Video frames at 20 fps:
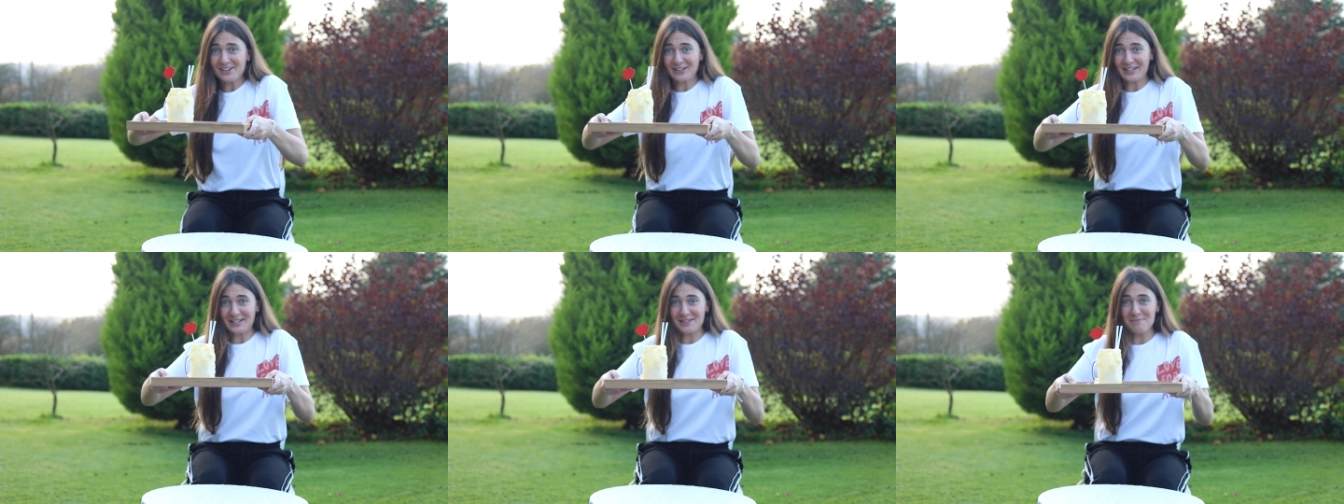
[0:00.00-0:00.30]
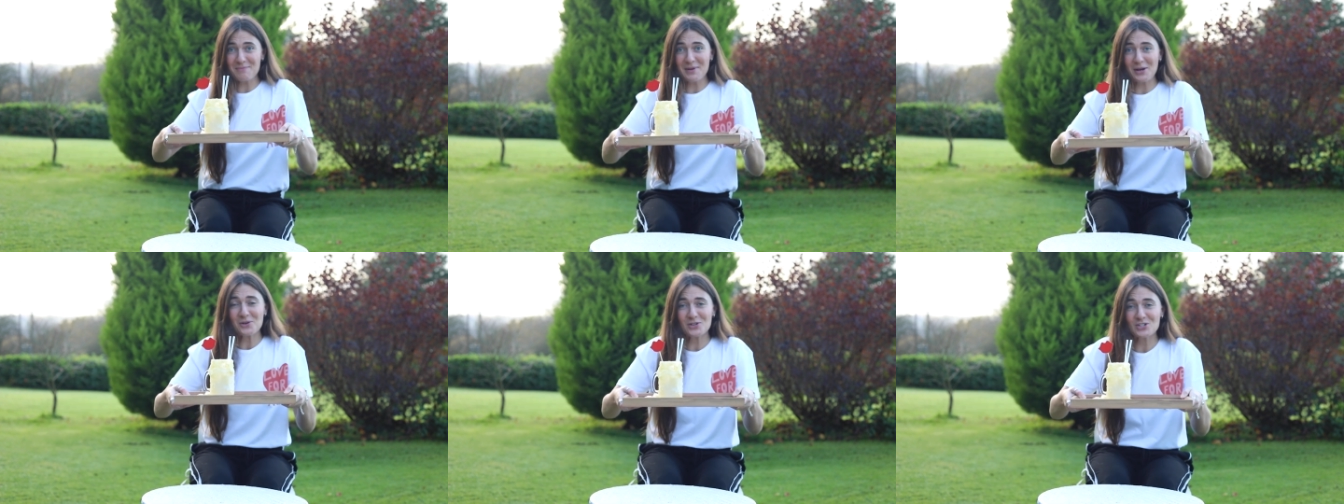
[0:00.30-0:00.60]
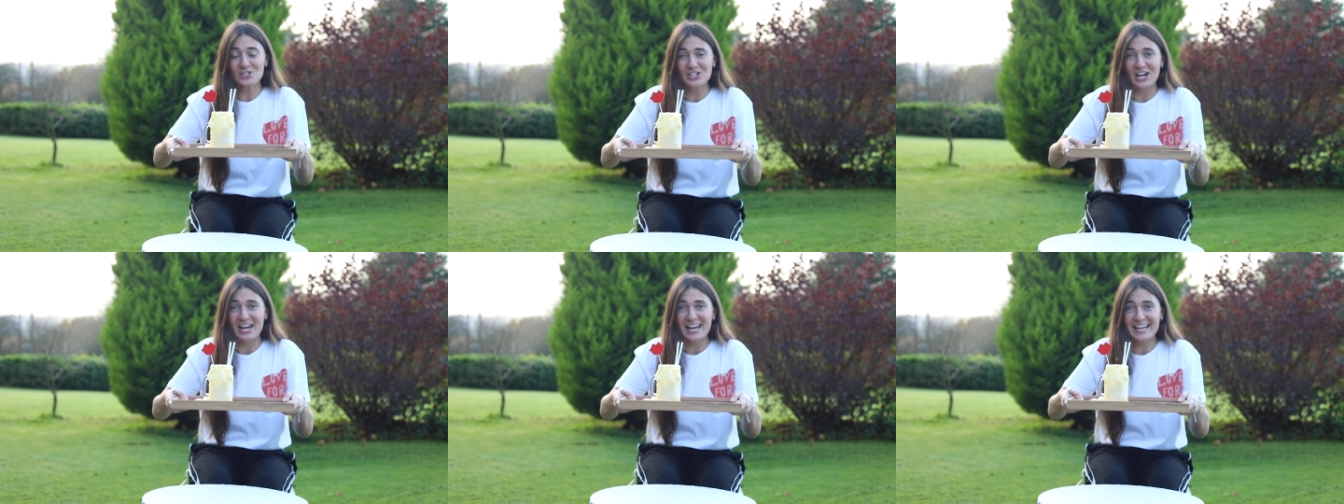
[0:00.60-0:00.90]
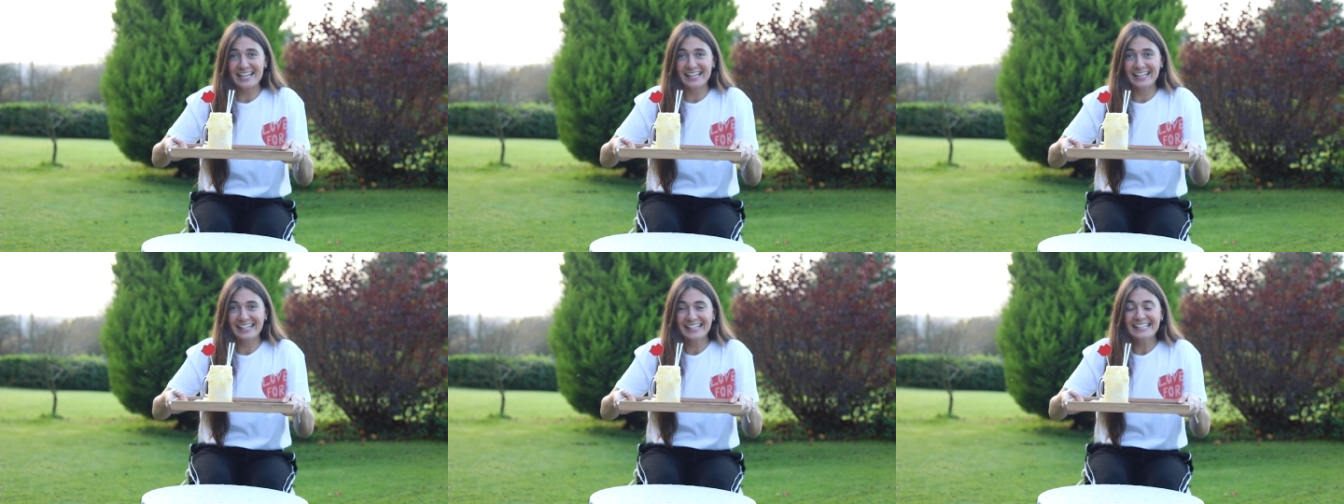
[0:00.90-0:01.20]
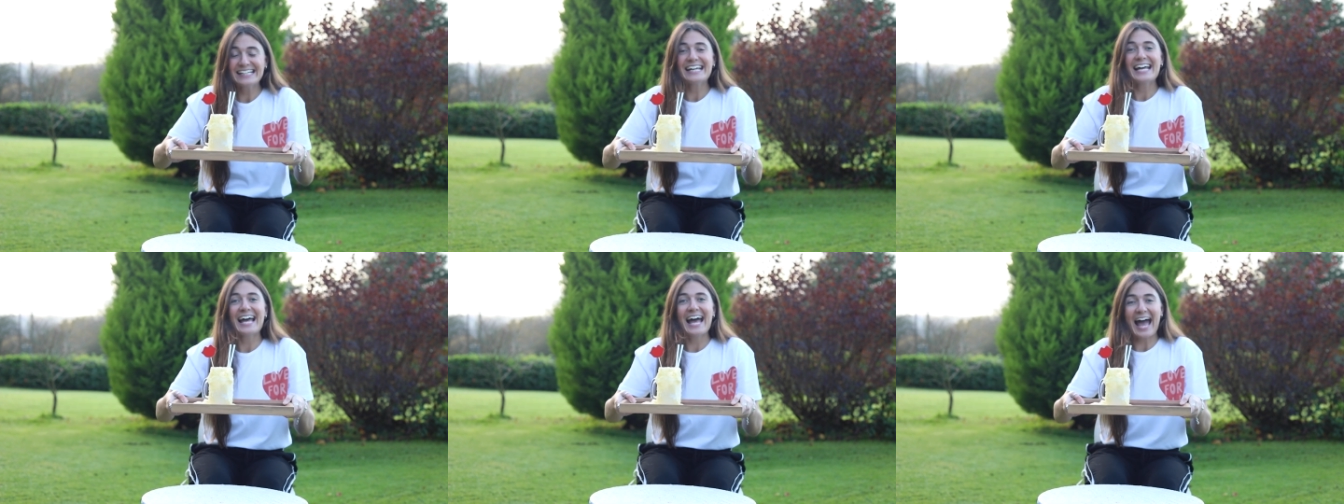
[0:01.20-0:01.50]
looking milkshake
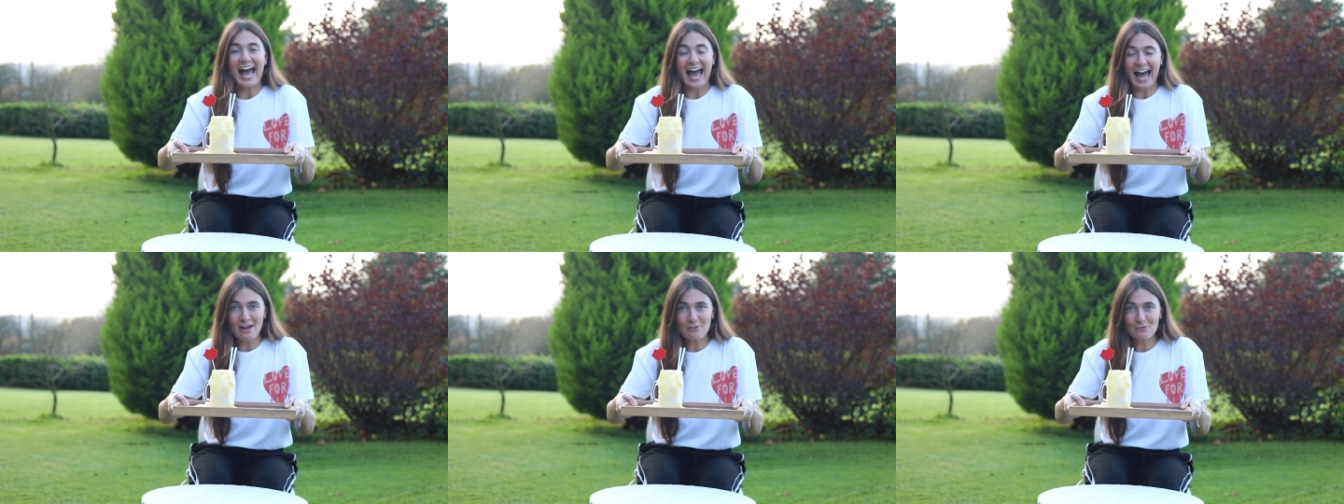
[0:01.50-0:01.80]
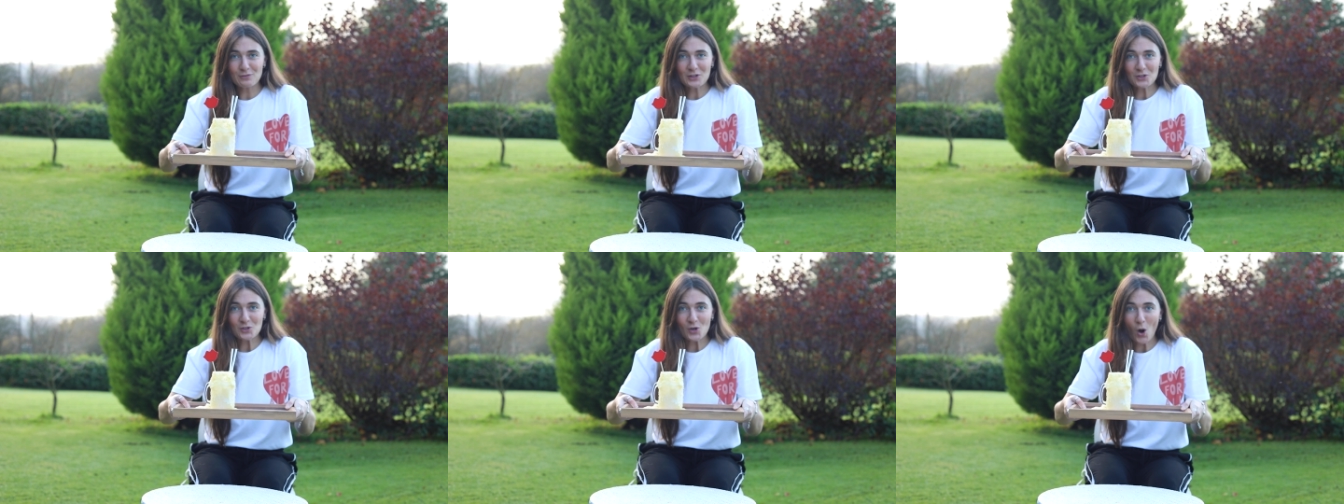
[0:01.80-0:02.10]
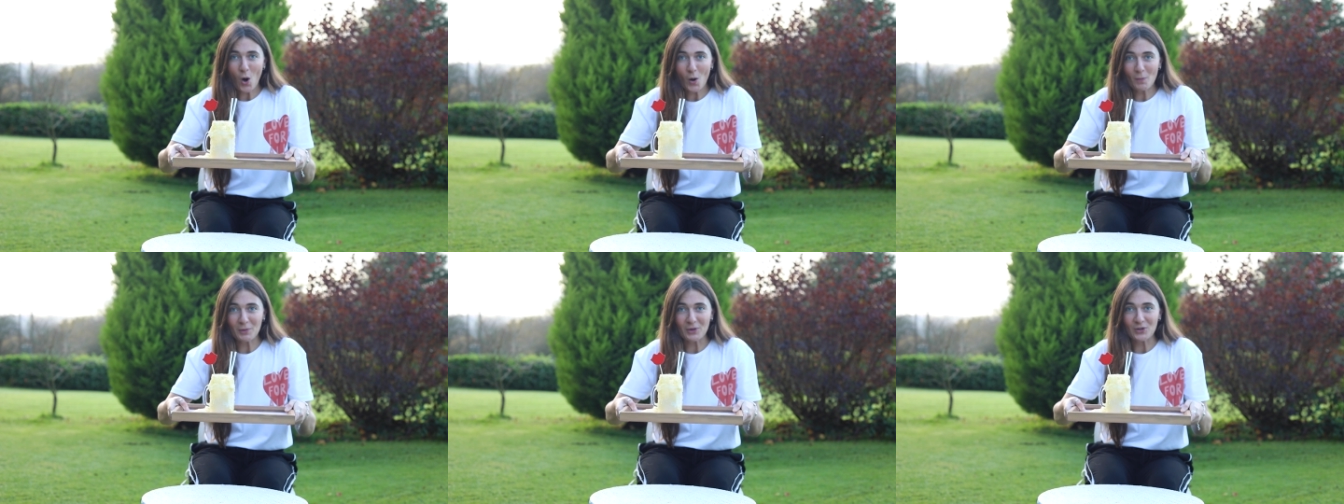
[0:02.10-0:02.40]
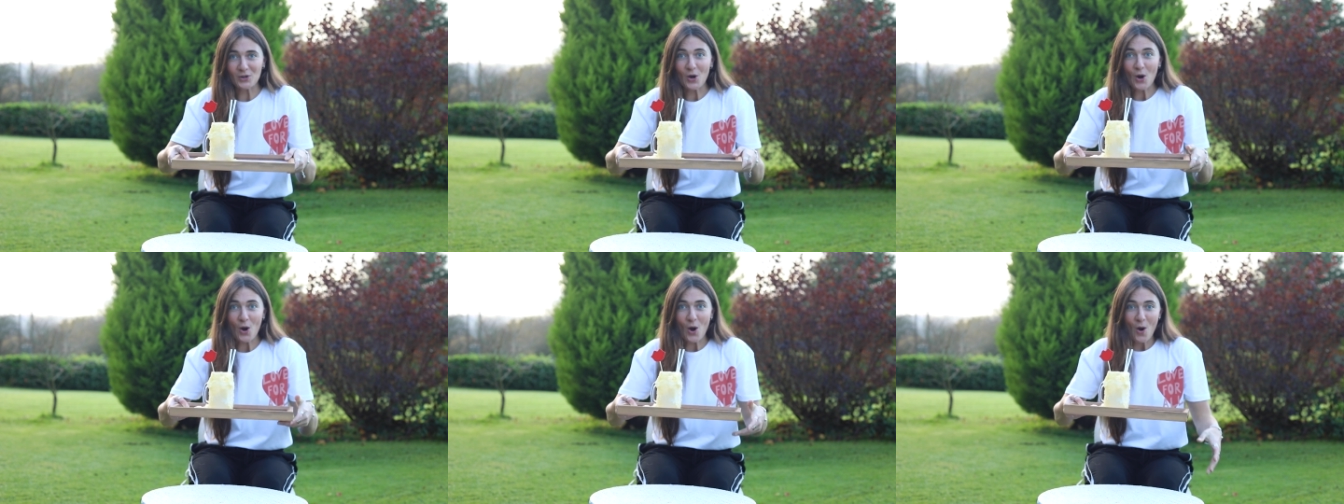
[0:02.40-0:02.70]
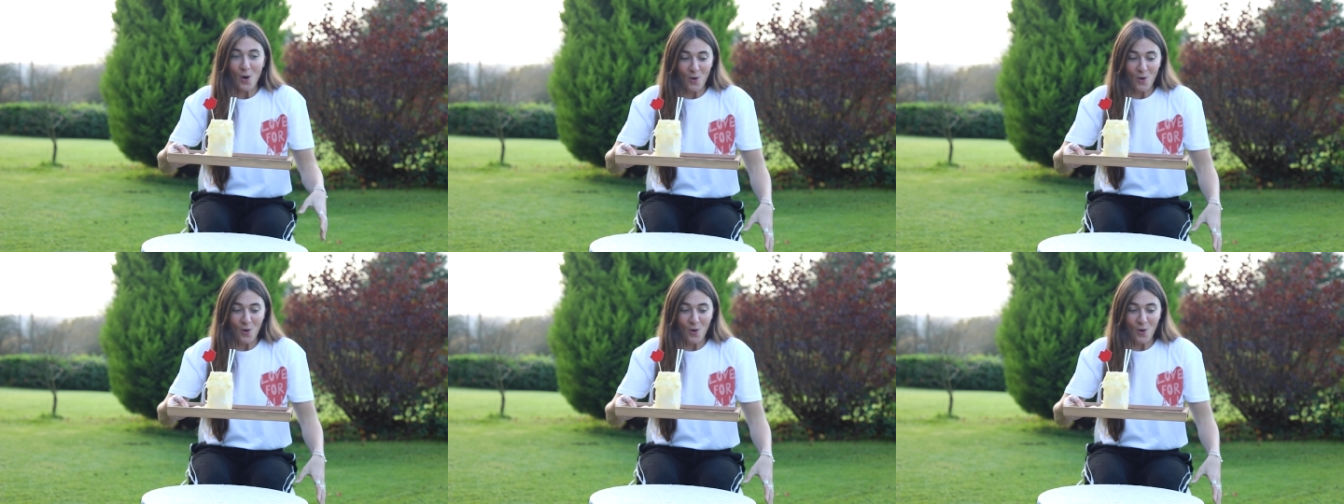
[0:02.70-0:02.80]
have in common